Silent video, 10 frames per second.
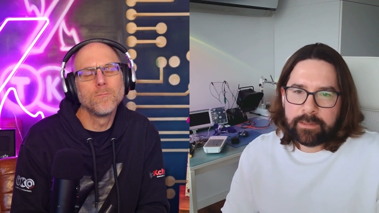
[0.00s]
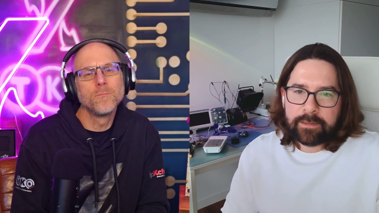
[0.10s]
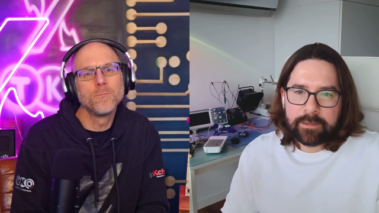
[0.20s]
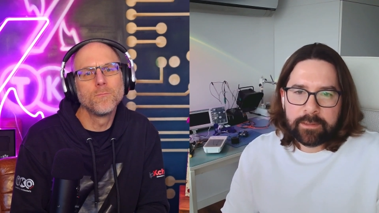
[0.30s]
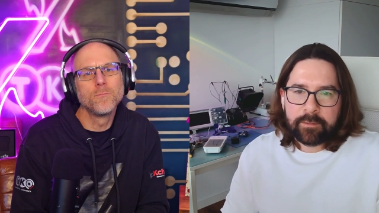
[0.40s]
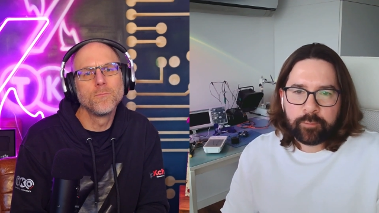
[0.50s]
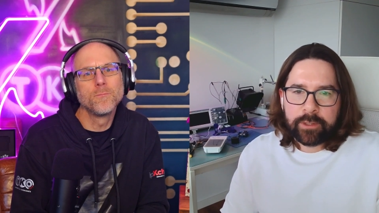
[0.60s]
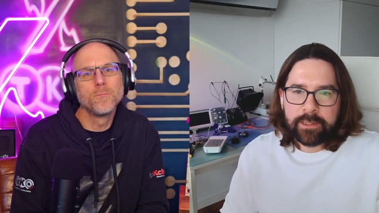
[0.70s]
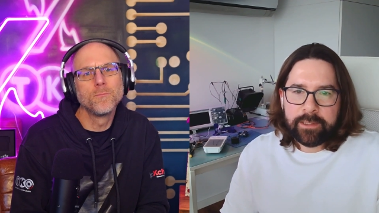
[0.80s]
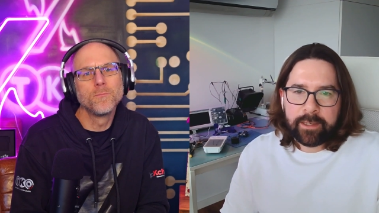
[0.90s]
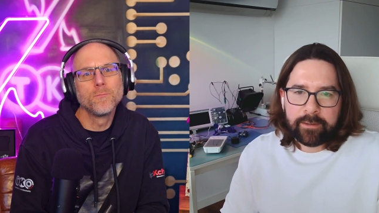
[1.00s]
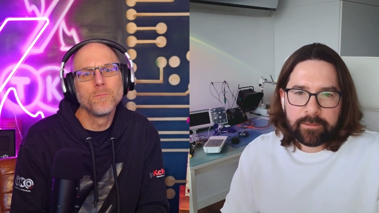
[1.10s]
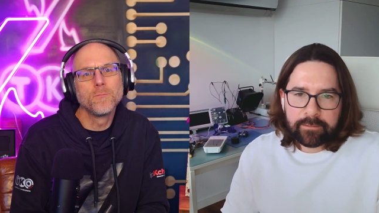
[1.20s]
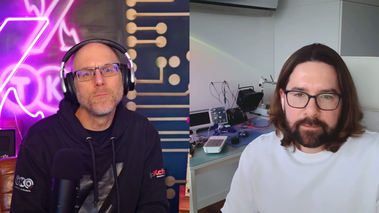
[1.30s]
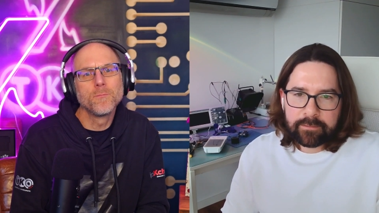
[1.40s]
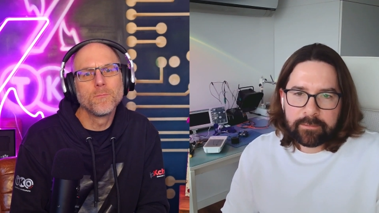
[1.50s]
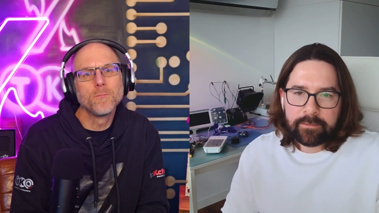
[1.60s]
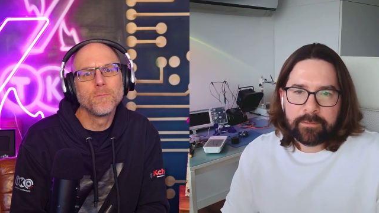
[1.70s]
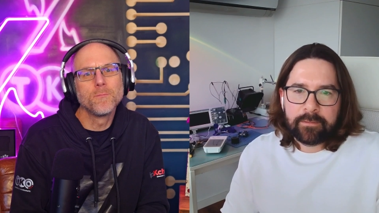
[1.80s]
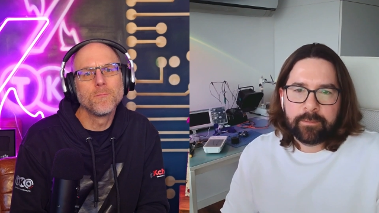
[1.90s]
Speaker 1: it's still pretty young,
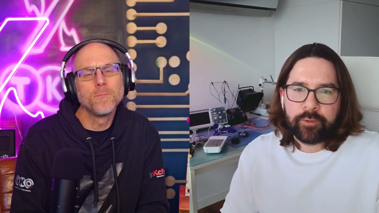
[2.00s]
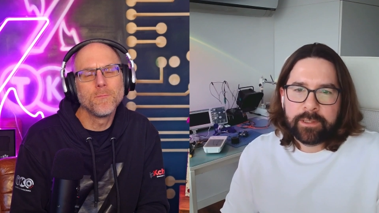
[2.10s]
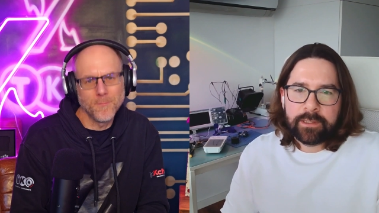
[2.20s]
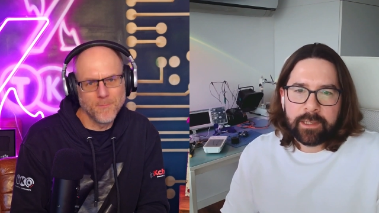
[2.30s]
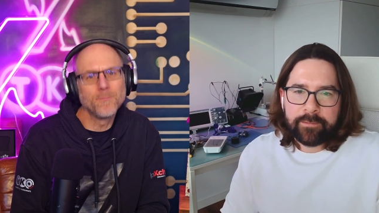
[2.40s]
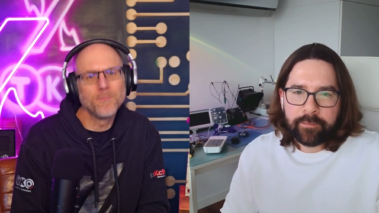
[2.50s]
uh, pretty